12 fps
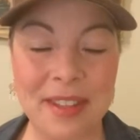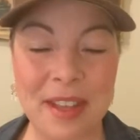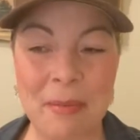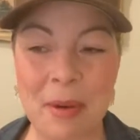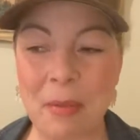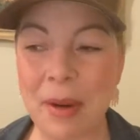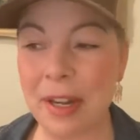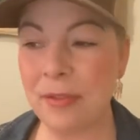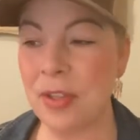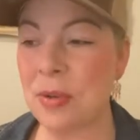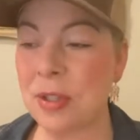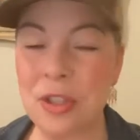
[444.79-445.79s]
but what
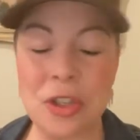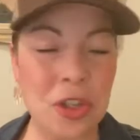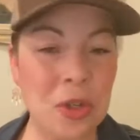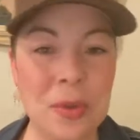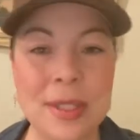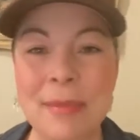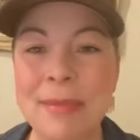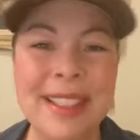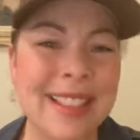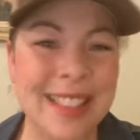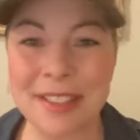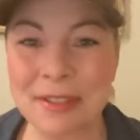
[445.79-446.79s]
if you could choose
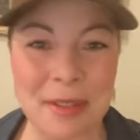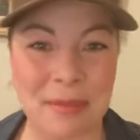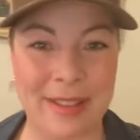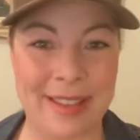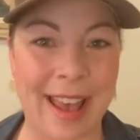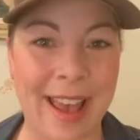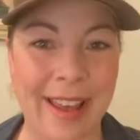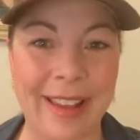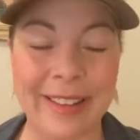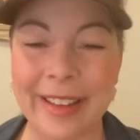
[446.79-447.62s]
something different with that?